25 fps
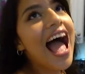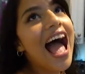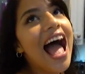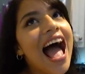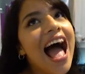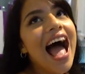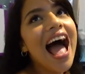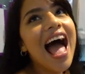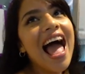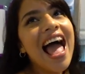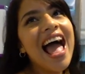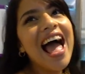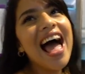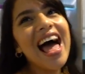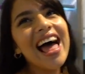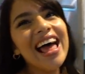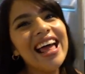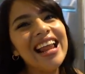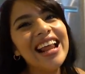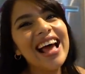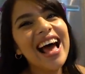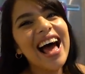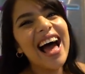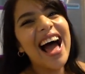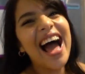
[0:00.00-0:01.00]
wow.
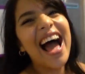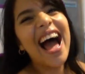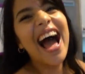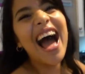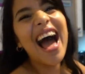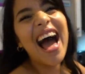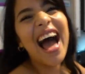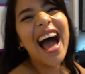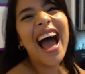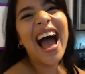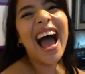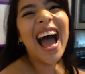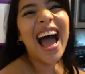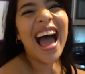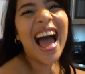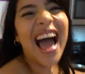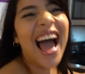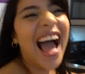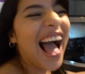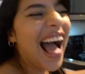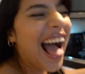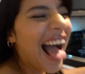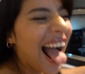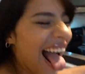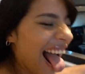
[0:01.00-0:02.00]
And
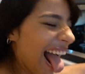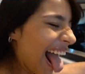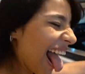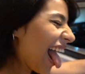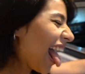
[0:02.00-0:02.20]
here we go with